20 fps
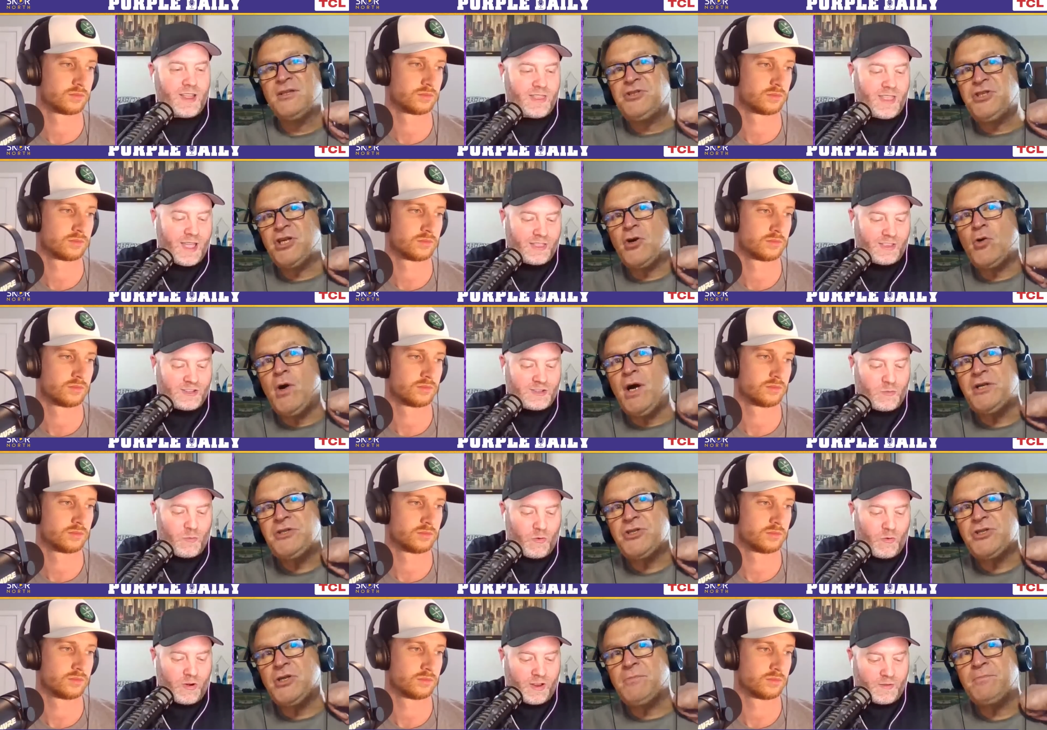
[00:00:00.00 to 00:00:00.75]
Speaker 1: at that this
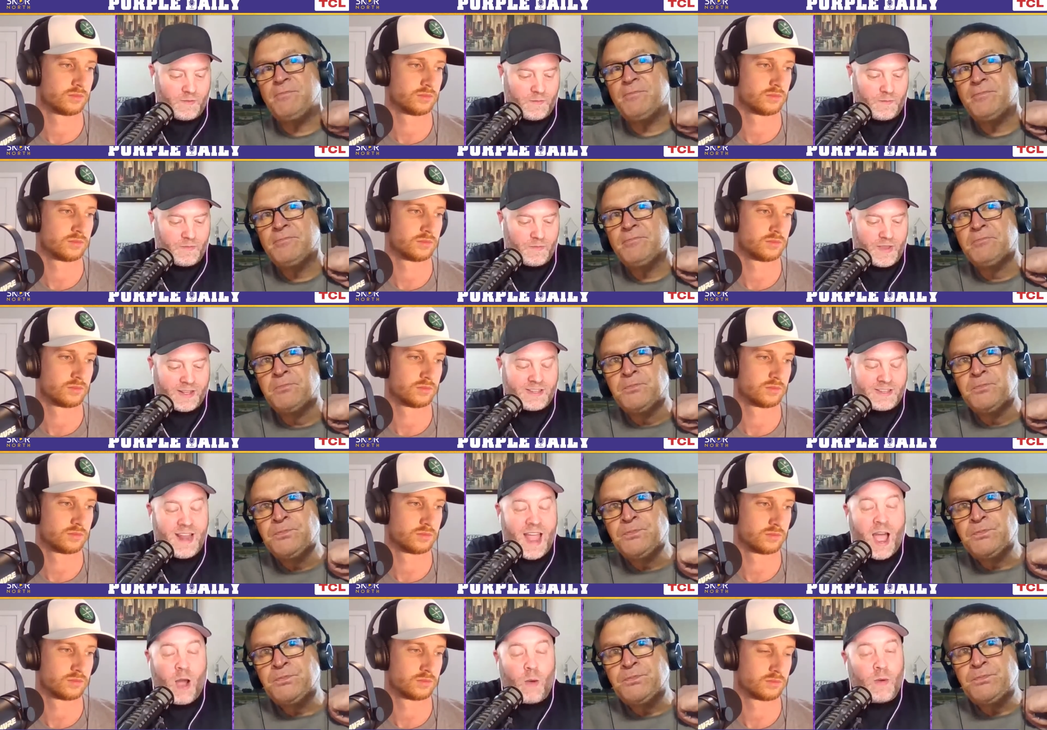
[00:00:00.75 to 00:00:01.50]
question. morning. It's
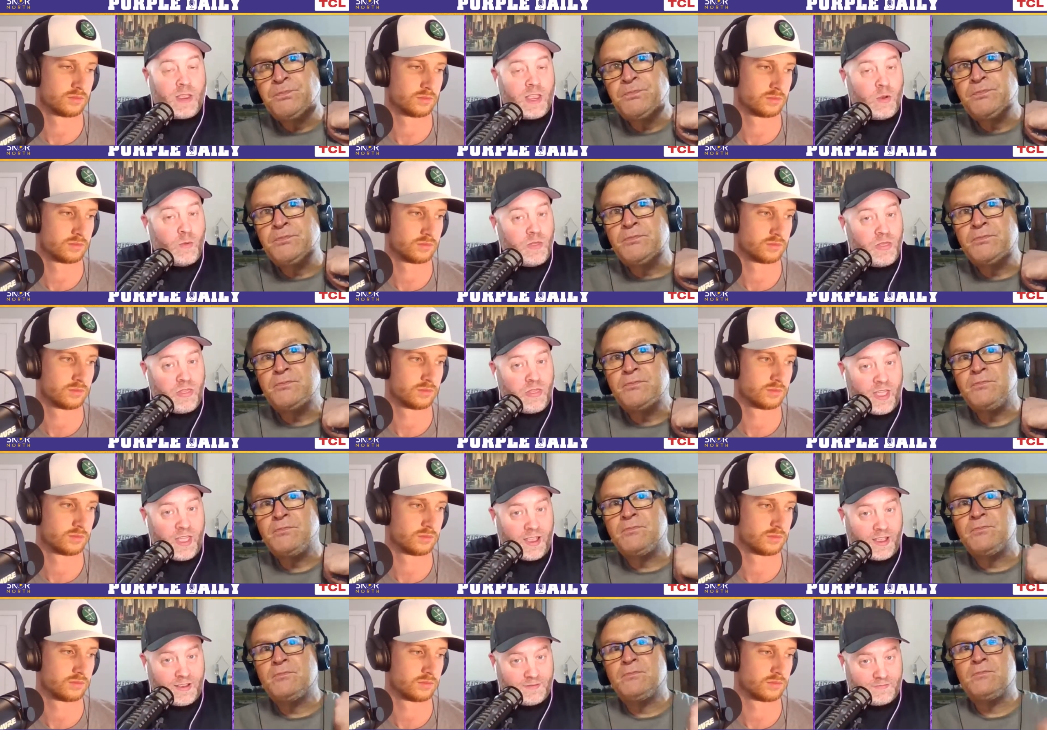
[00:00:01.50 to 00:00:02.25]
not what you would
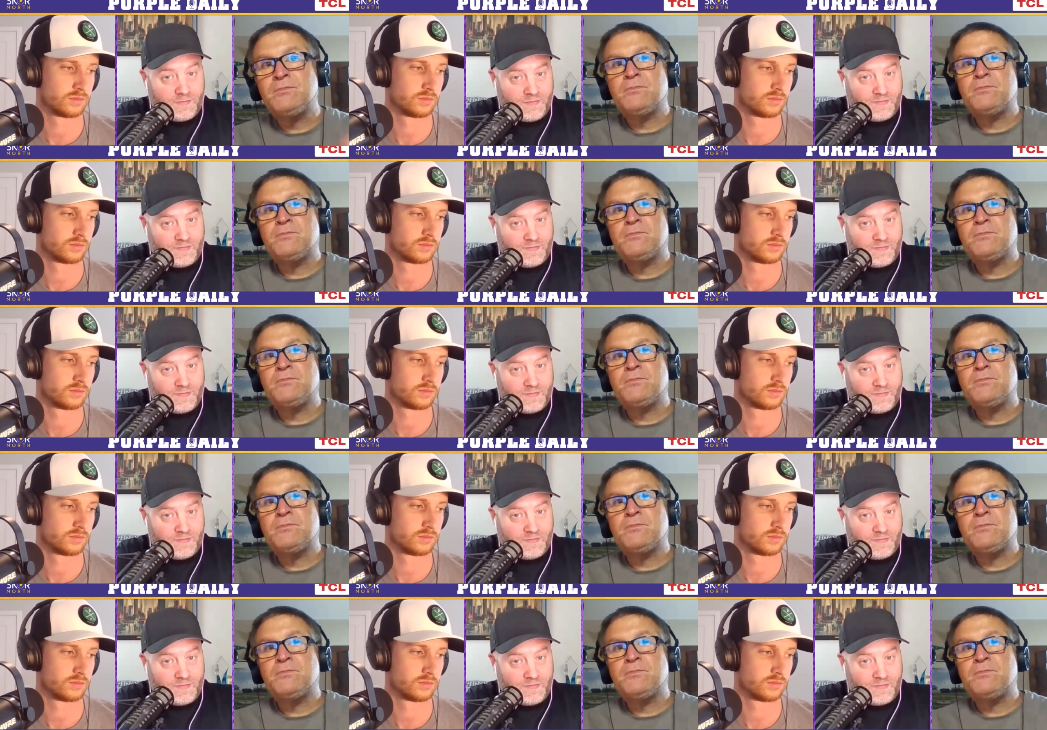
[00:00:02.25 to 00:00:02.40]
think.